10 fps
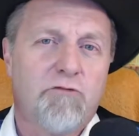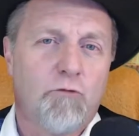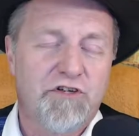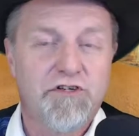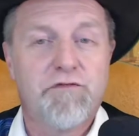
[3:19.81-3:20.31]

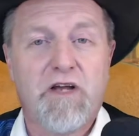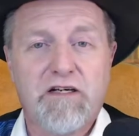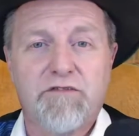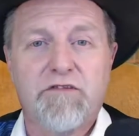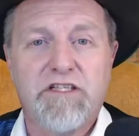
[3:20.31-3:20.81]
which
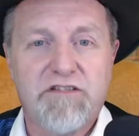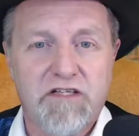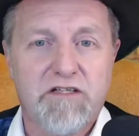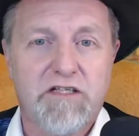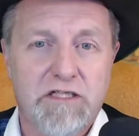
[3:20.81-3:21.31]
effectively
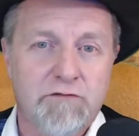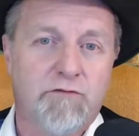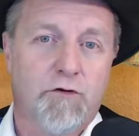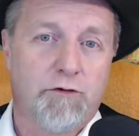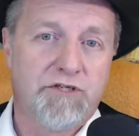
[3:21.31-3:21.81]
did
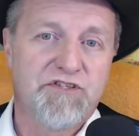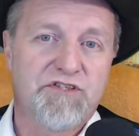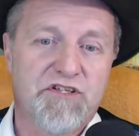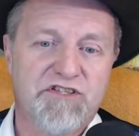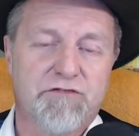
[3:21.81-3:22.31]
influence
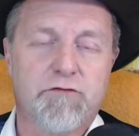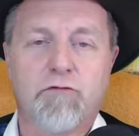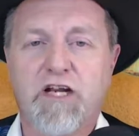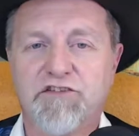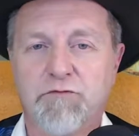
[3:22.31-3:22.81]
the civil
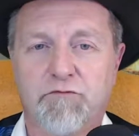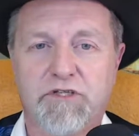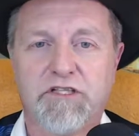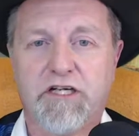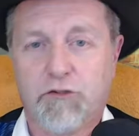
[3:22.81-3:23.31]
rights
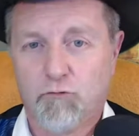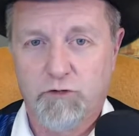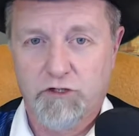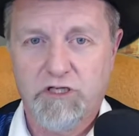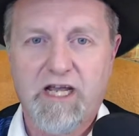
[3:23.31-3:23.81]
movement in
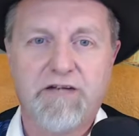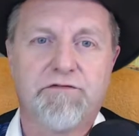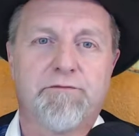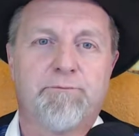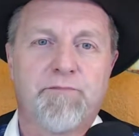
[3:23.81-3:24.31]
real life.